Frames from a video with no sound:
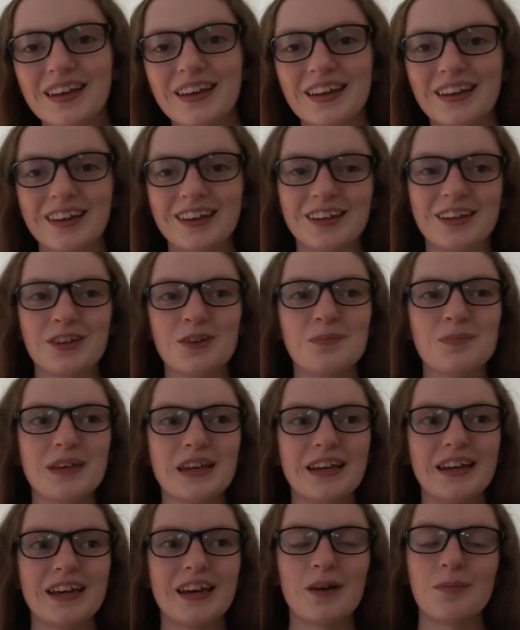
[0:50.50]
It can
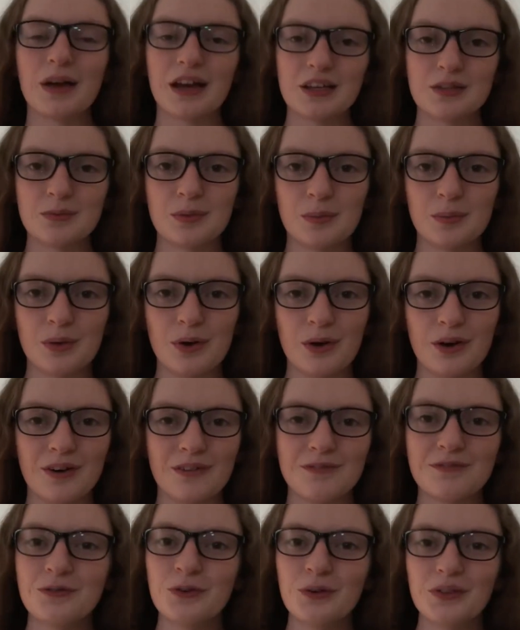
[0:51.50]
be a maximum of
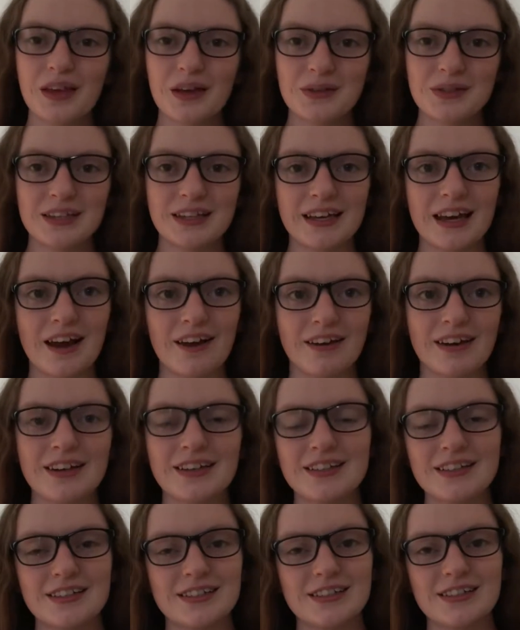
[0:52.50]
4,000
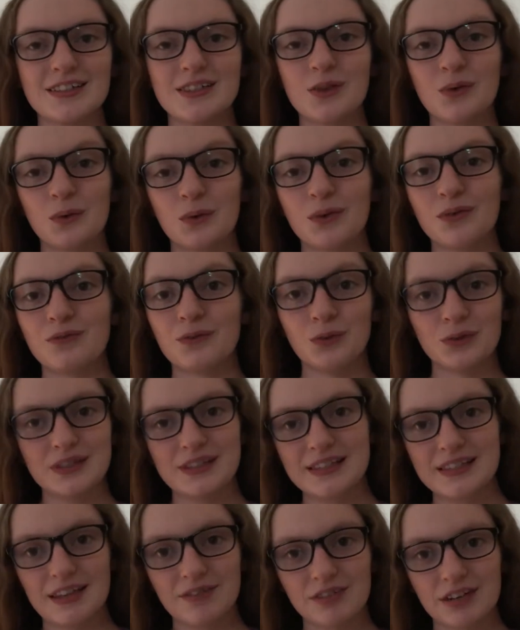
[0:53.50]
characters or
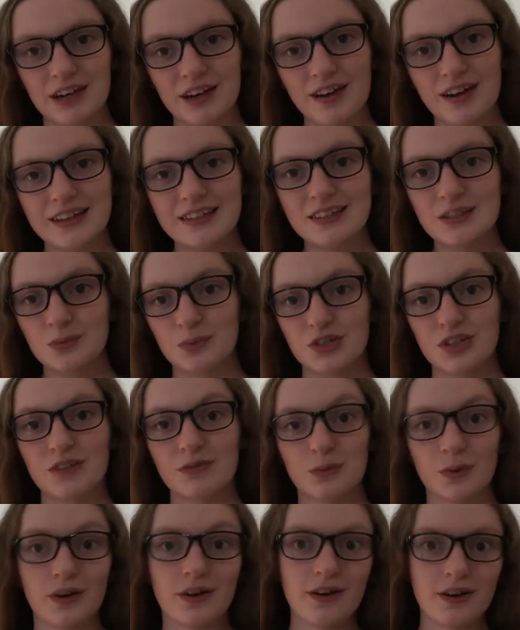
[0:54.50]
47 lines, whichever
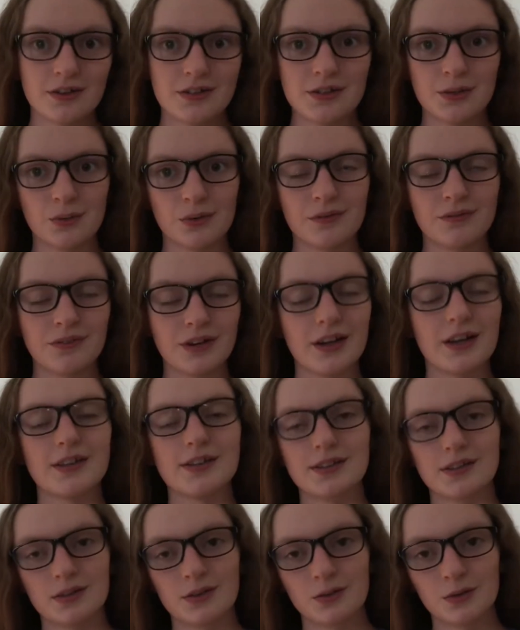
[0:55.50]
one cuts you off
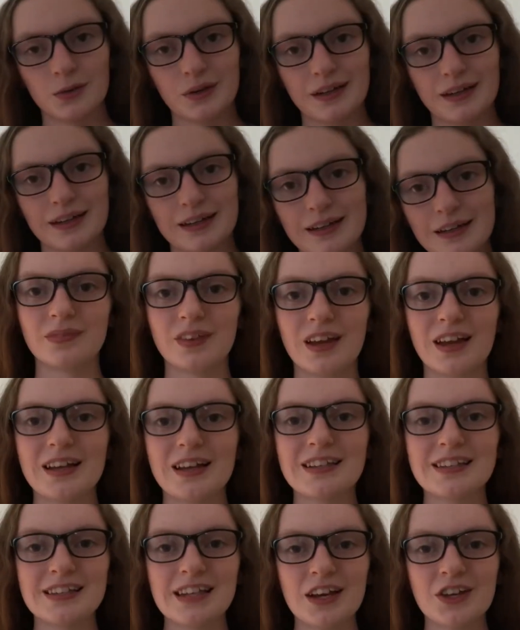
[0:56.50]
first, annoyingly.
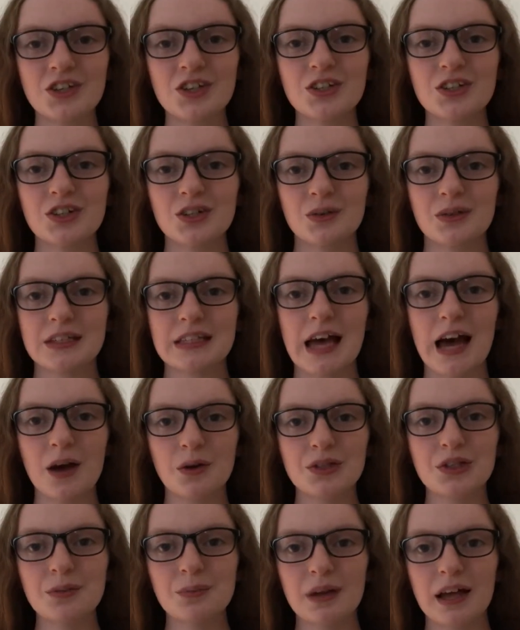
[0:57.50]
Section 2 is how do
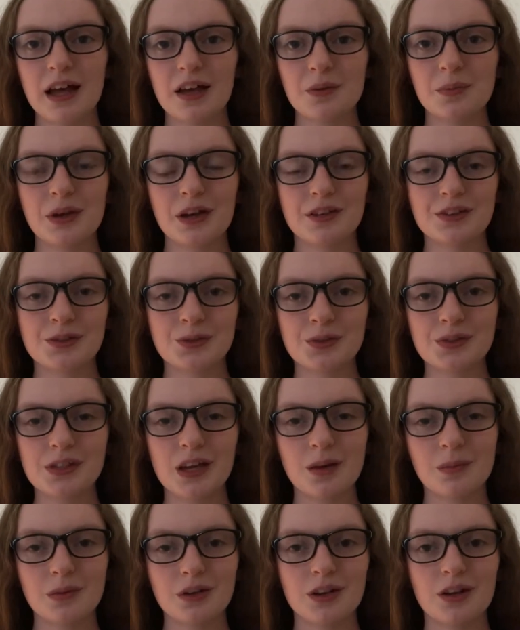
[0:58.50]
you plan a personal
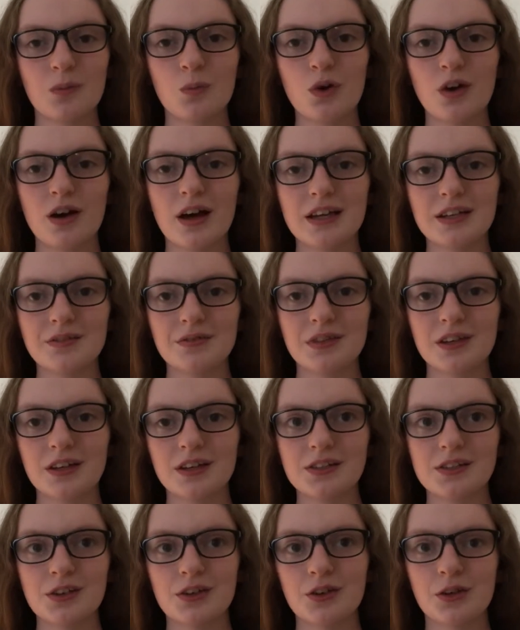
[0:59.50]
statement and what kind of
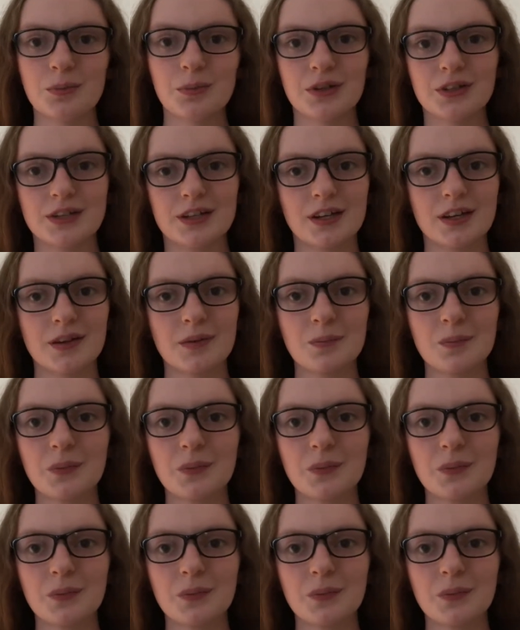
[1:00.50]
things can you put in it?